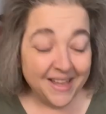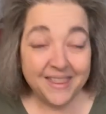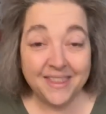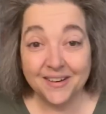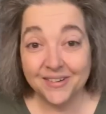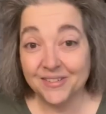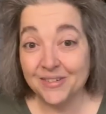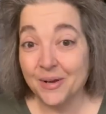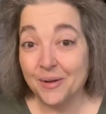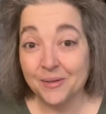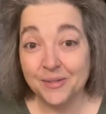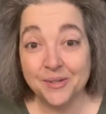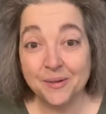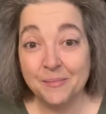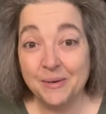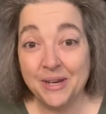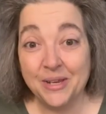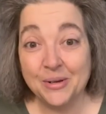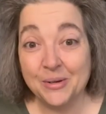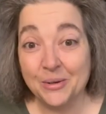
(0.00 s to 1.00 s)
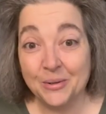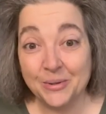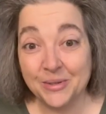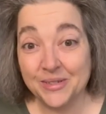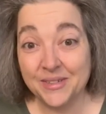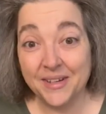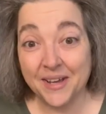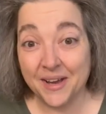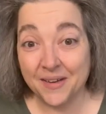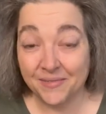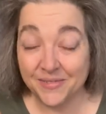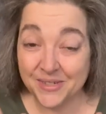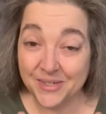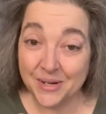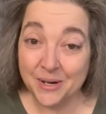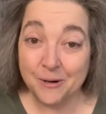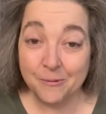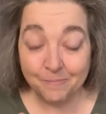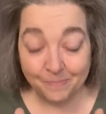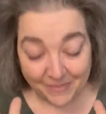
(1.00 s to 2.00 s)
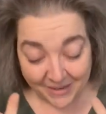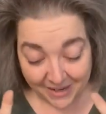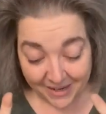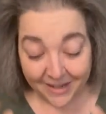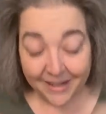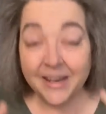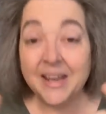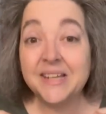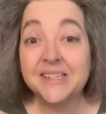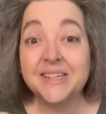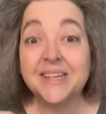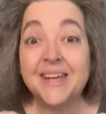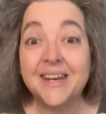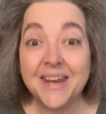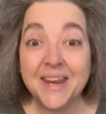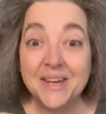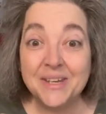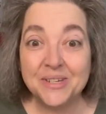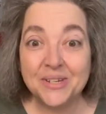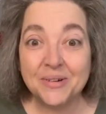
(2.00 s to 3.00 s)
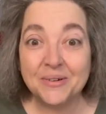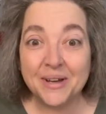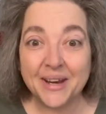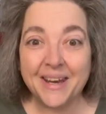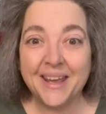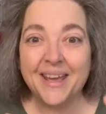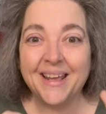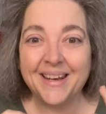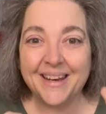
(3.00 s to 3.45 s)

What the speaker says: There's all so many cool stuff. So let's get into it.